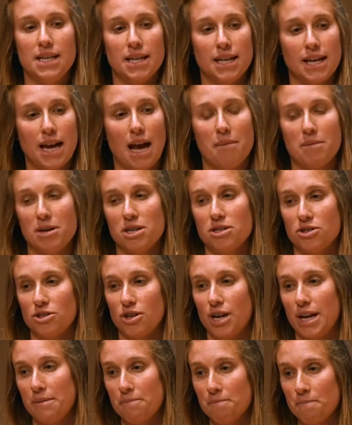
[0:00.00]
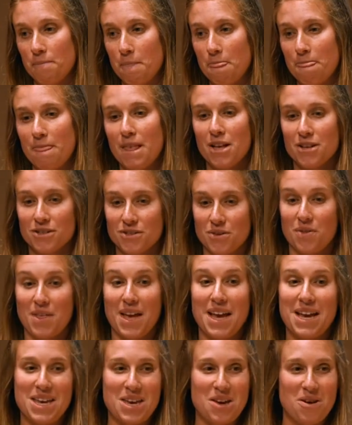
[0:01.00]
in chemistry. So
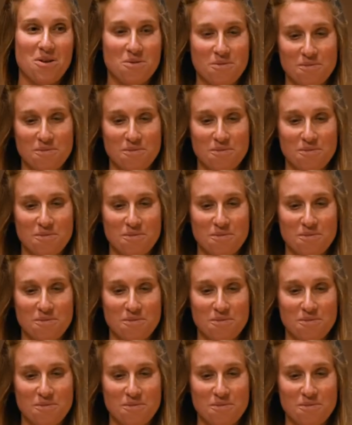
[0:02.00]
thank you.